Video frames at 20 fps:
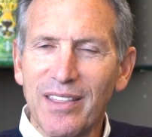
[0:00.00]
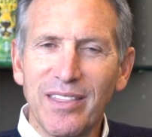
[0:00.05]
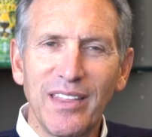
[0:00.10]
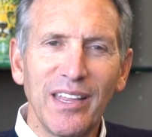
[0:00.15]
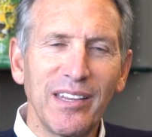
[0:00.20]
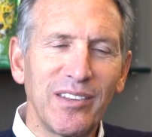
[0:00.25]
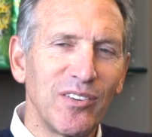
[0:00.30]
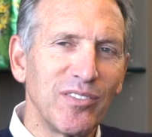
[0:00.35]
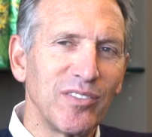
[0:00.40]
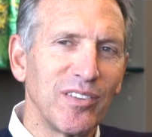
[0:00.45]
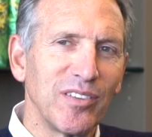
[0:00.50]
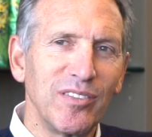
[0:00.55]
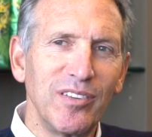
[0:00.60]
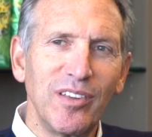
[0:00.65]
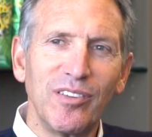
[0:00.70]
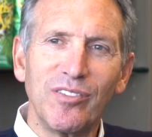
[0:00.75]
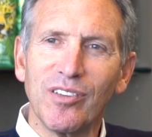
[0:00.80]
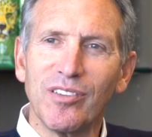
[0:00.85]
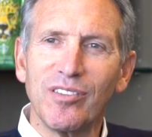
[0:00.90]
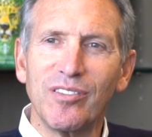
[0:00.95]
I think there's a,
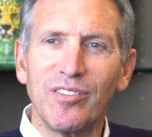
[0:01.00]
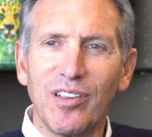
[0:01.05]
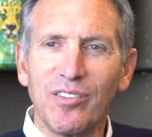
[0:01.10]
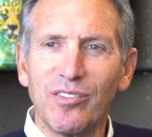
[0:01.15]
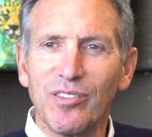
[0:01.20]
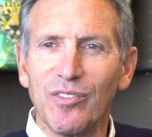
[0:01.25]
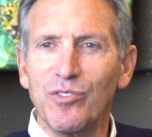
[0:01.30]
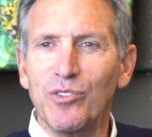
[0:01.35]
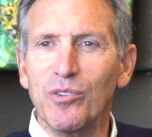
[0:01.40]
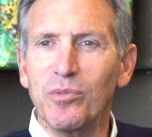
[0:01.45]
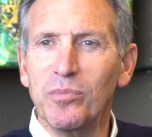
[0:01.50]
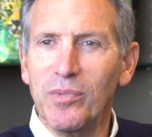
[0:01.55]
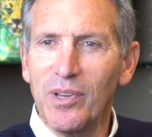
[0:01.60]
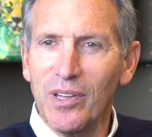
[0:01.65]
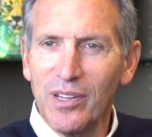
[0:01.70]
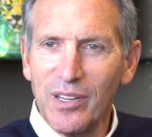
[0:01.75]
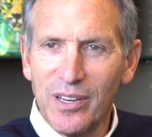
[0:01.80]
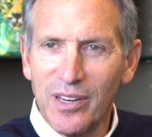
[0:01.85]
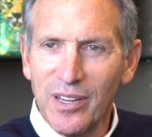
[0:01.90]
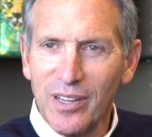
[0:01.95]
there's a sense of
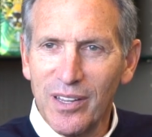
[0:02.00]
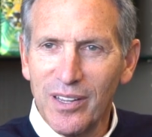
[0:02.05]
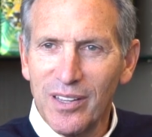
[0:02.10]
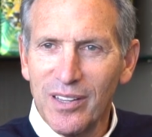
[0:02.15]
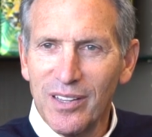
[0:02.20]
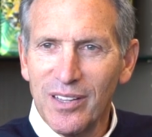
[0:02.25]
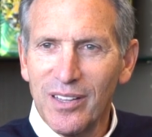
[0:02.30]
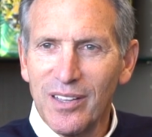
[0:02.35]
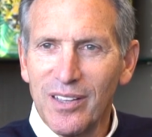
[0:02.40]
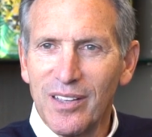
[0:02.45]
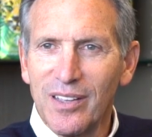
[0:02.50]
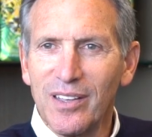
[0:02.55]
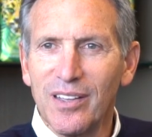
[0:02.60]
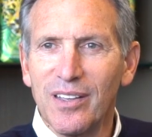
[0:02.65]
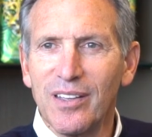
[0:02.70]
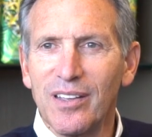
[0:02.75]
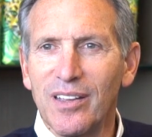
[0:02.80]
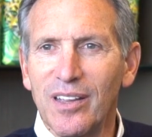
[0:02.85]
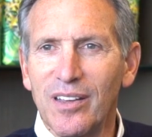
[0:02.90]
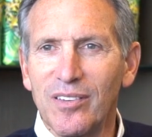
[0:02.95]
humility
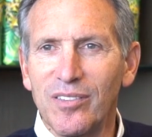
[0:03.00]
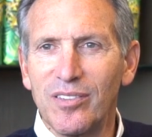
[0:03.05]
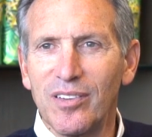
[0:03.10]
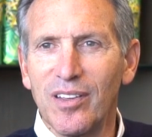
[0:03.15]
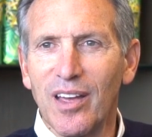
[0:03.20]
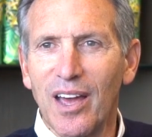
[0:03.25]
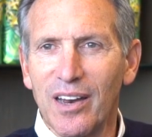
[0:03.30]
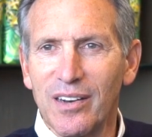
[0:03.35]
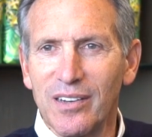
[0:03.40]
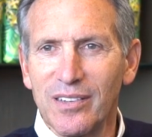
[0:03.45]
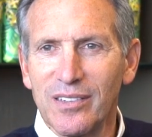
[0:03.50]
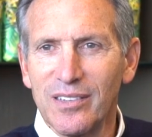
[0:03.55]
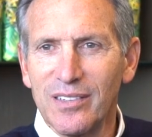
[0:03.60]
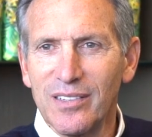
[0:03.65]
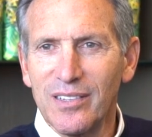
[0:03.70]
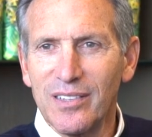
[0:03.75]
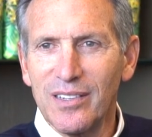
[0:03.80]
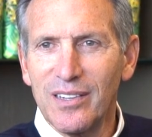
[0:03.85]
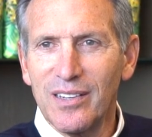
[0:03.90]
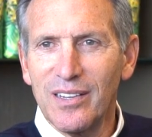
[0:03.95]
in Seattle.
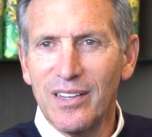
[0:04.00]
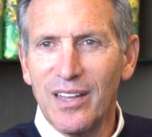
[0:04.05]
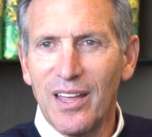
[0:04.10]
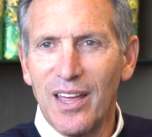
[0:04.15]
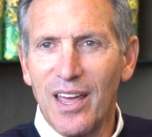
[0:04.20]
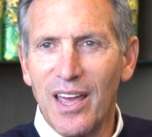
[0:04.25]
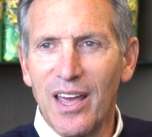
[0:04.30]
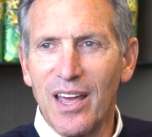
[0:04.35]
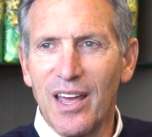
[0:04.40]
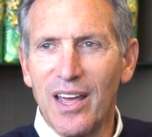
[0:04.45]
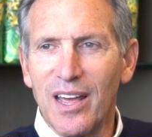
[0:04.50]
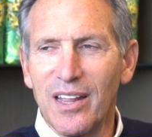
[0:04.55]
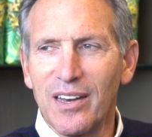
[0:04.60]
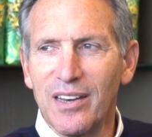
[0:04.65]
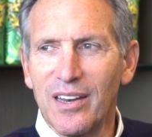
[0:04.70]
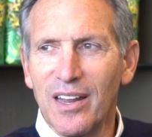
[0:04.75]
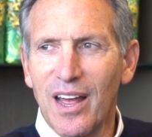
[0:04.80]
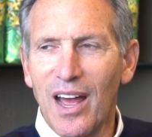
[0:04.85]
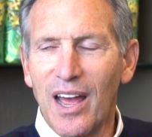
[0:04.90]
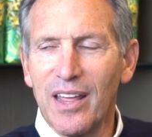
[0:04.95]

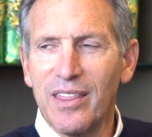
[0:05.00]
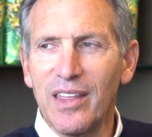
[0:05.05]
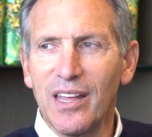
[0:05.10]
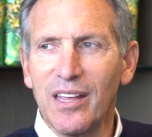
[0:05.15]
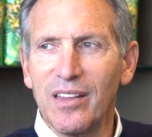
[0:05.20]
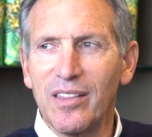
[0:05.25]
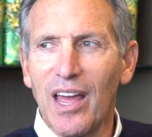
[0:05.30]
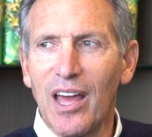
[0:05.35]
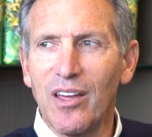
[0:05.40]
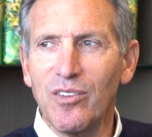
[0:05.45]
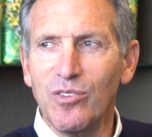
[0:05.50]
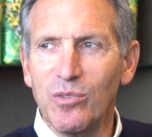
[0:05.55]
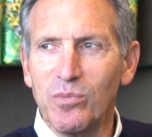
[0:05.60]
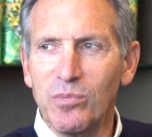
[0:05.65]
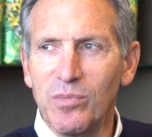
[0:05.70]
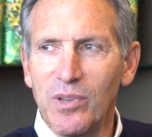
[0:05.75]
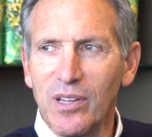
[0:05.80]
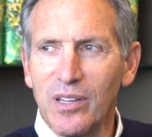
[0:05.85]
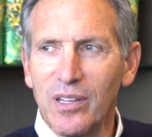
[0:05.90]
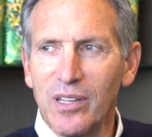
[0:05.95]
And I think that
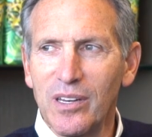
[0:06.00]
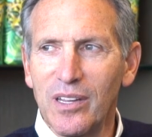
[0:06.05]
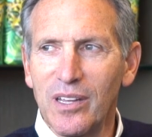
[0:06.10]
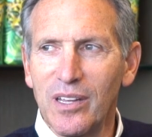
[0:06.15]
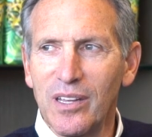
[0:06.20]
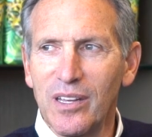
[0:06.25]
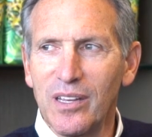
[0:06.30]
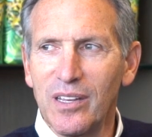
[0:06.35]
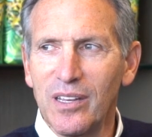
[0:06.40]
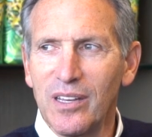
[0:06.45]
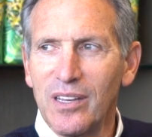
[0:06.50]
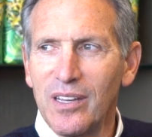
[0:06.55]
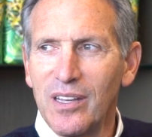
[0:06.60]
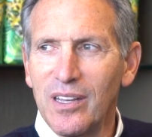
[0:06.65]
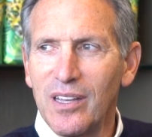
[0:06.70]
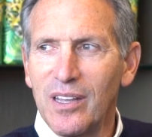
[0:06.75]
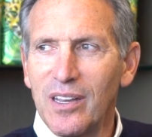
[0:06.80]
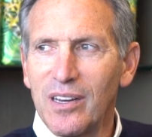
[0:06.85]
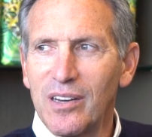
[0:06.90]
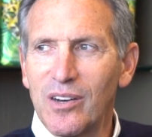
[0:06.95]
humility
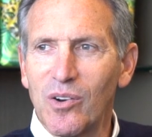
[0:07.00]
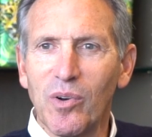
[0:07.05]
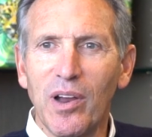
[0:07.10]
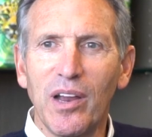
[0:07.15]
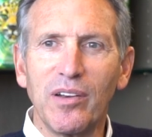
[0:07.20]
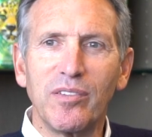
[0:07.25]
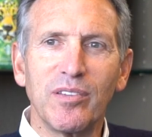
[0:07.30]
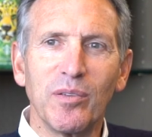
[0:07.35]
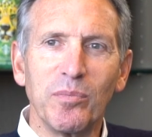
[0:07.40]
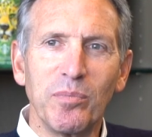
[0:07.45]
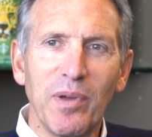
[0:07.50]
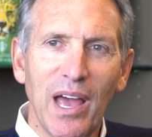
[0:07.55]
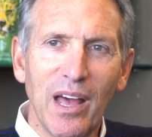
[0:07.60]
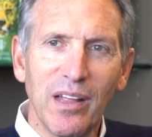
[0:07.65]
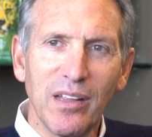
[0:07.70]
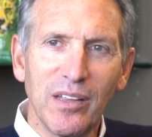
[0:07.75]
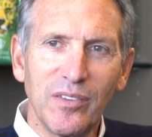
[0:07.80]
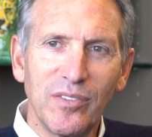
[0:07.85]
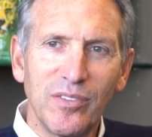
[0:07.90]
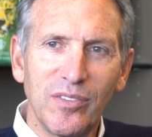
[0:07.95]
creates the
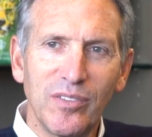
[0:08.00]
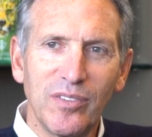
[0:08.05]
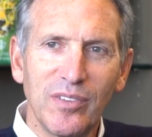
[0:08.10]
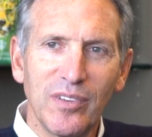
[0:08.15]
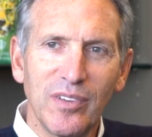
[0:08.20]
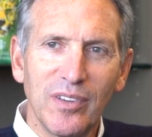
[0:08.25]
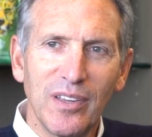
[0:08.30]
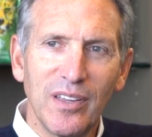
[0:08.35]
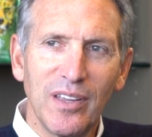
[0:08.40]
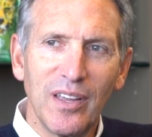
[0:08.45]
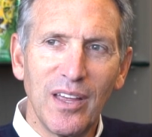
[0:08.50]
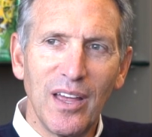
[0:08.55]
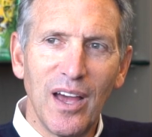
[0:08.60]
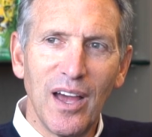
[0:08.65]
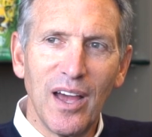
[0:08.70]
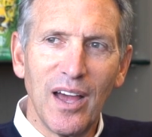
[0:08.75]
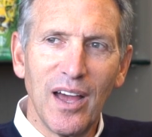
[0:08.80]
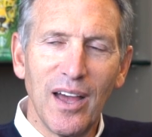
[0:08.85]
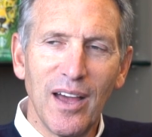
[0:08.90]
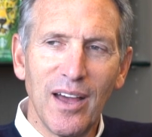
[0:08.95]
balance
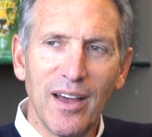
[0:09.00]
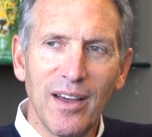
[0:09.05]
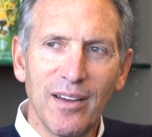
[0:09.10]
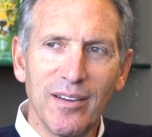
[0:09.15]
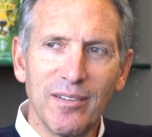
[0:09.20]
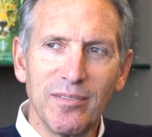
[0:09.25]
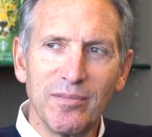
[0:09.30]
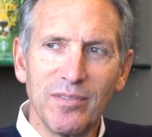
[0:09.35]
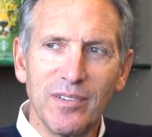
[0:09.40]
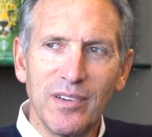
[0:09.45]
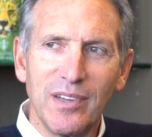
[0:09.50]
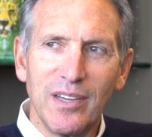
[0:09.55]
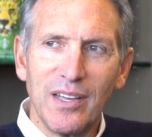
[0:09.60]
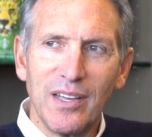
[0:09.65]
uh,